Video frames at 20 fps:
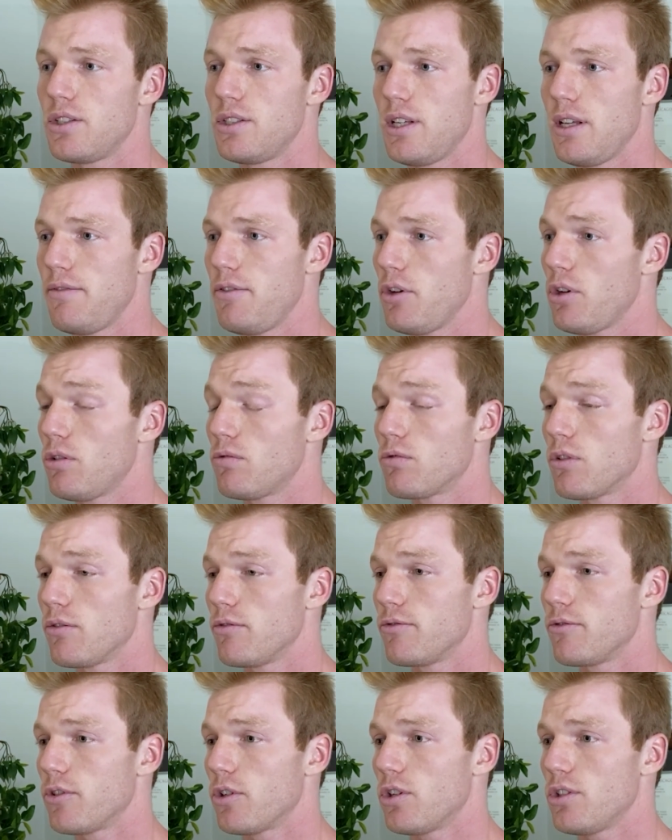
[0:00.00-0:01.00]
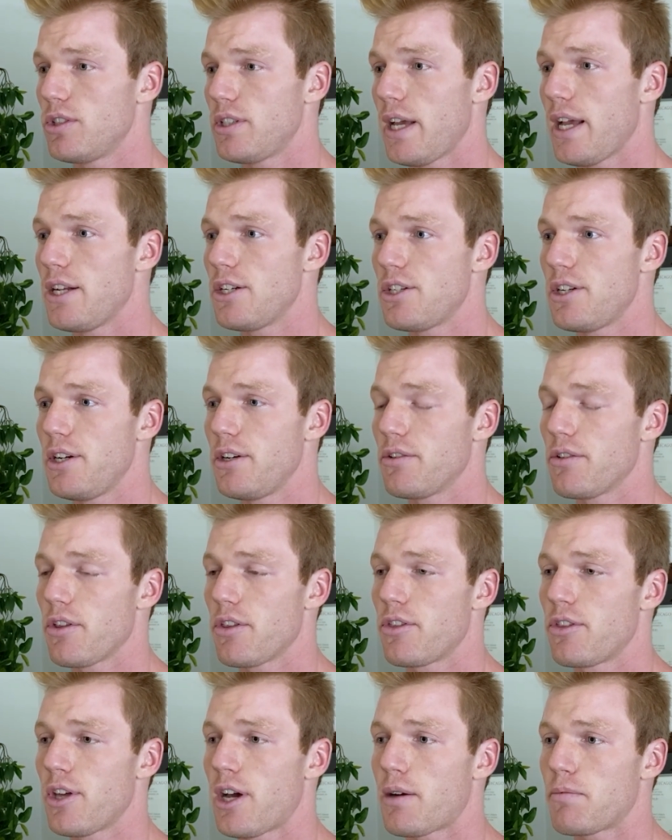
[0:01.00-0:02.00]
See if you can reverse engineer the
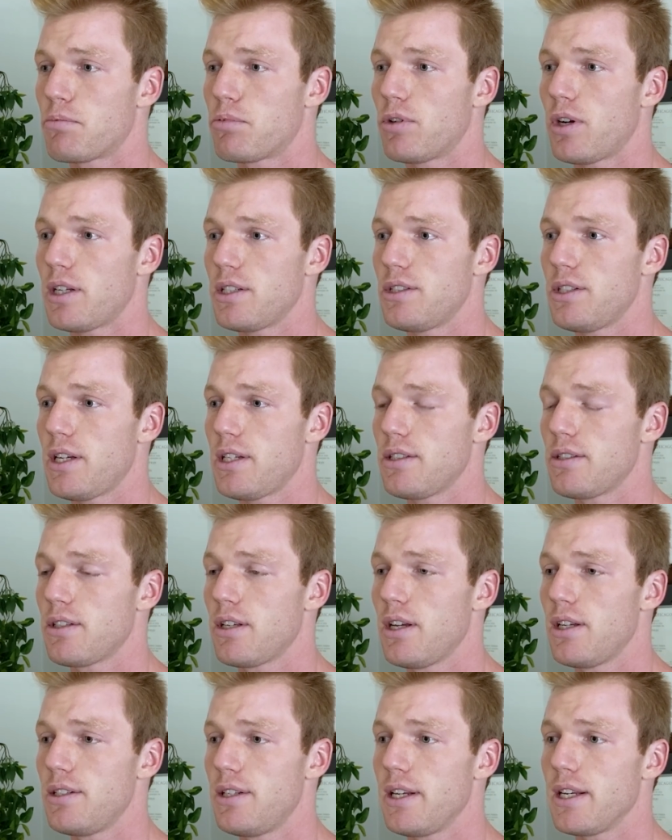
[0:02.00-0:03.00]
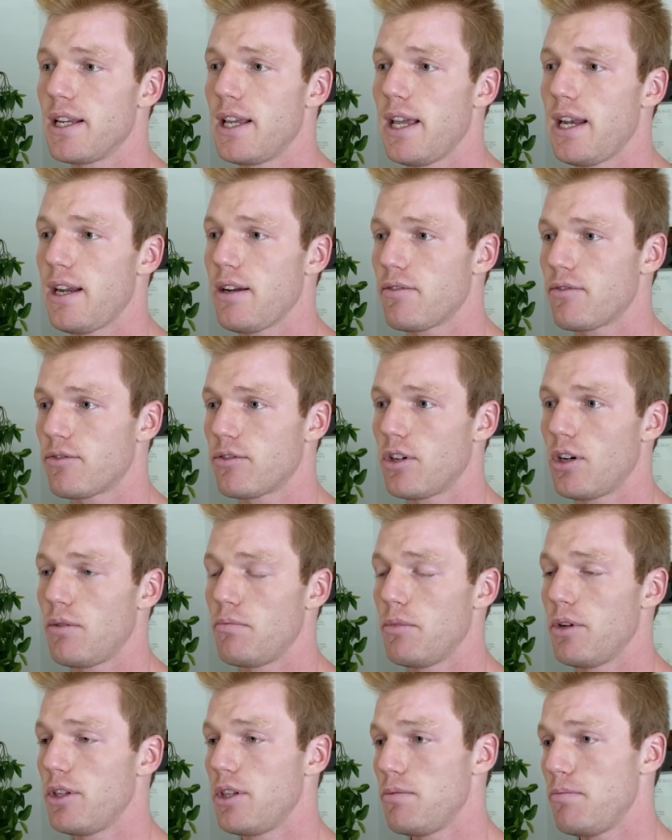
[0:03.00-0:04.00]
thought process to getting
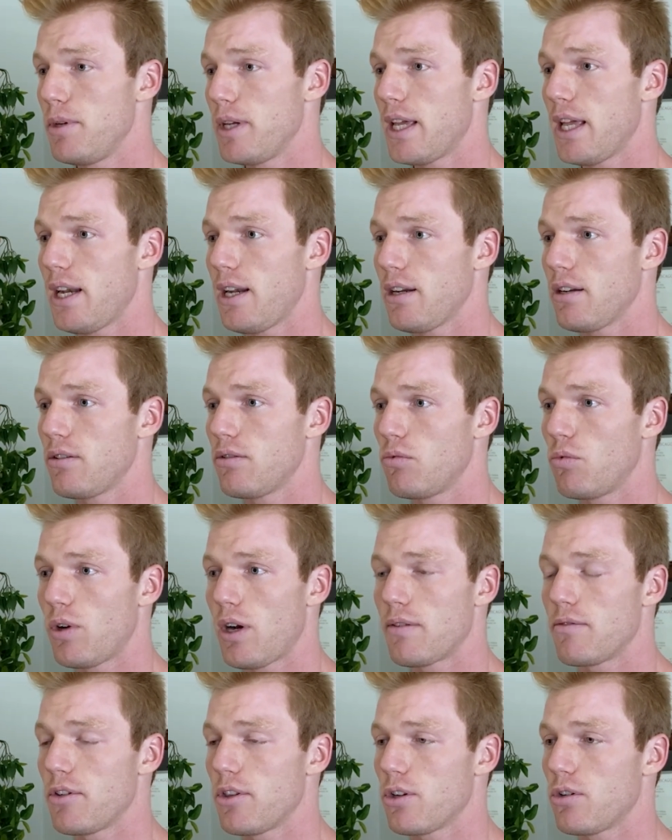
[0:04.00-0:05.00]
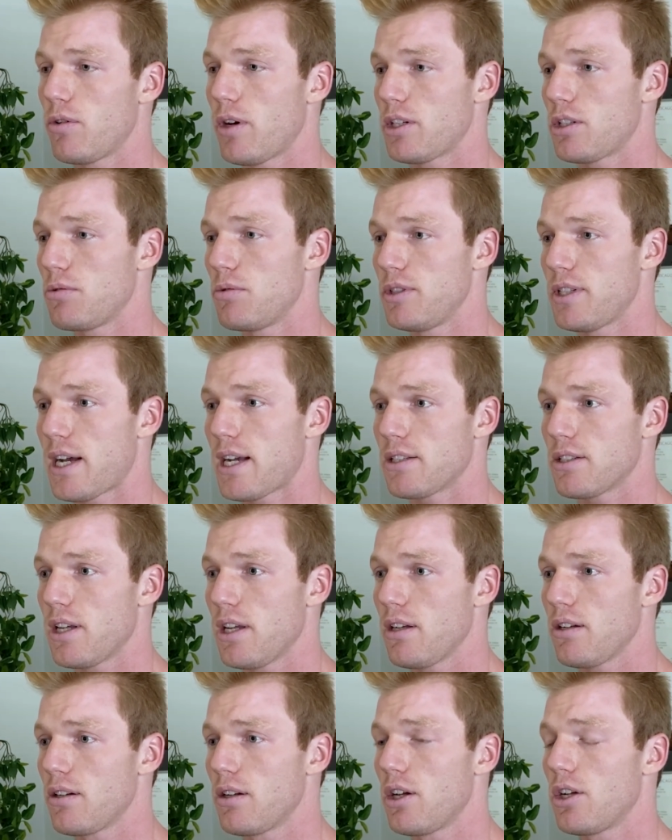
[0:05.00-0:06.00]
from the beginning, whatever the question was
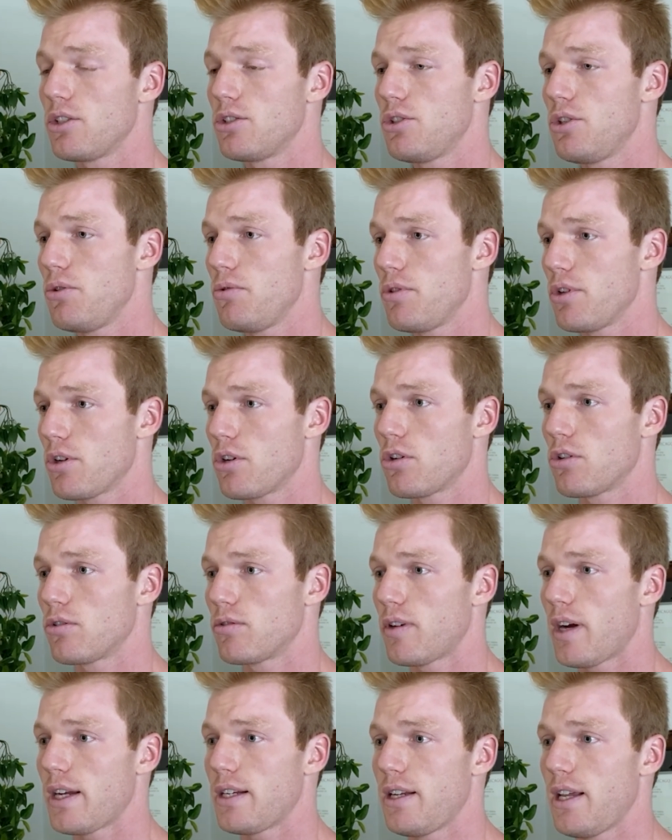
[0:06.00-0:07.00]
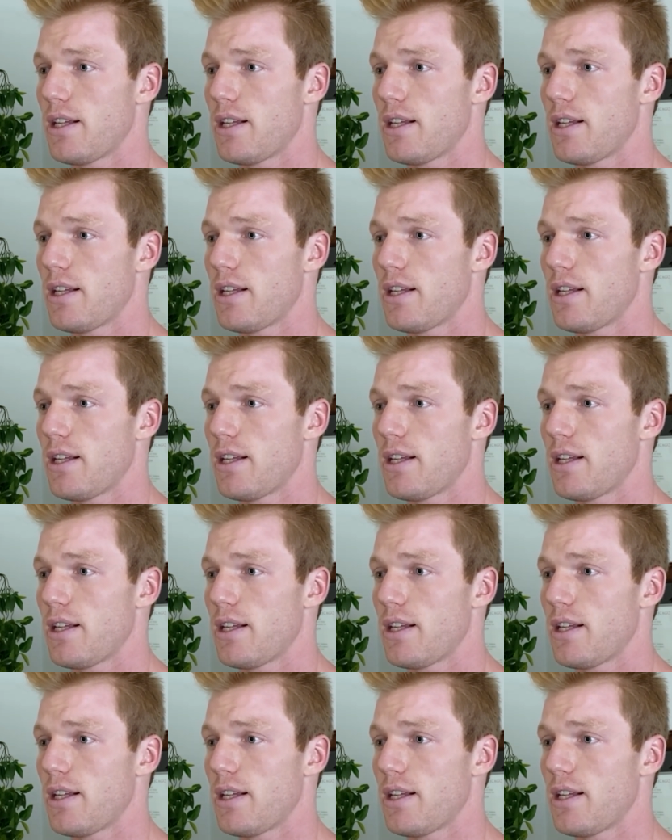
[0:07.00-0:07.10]
asking, to the correct